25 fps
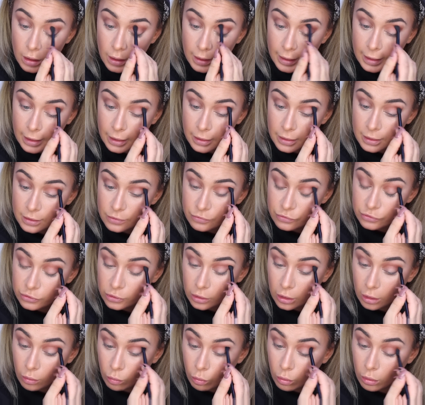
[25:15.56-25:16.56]
And if
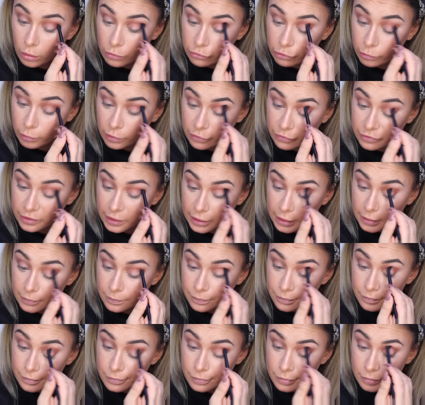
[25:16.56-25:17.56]
so, what do you want to see?
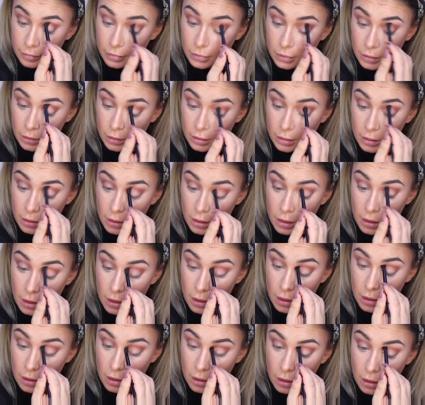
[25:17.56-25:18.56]

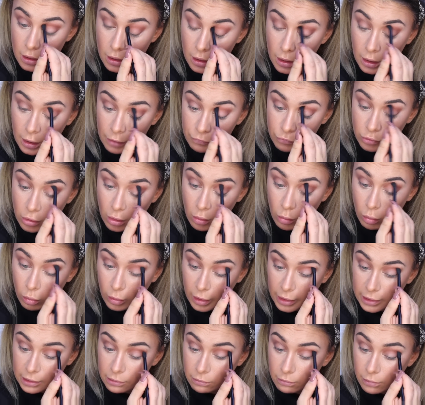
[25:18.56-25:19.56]
I've got
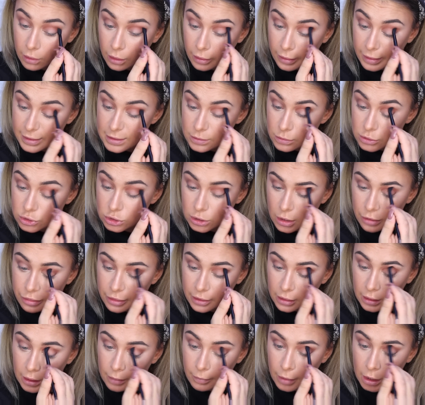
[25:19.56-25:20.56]
one in mind, which I
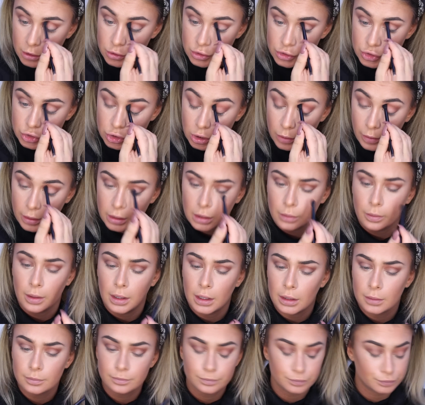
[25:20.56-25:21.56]
think I might just do
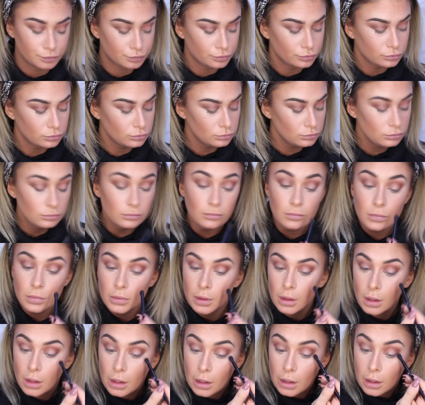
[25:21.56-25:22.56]
anyway,
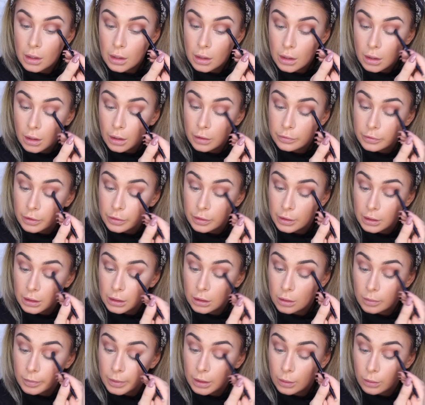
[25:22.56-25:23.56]
because I think
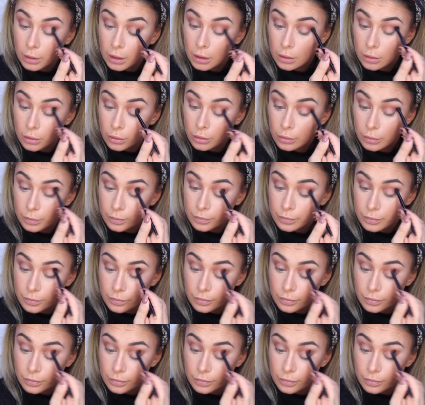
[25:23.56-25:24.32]
it would be quite cool.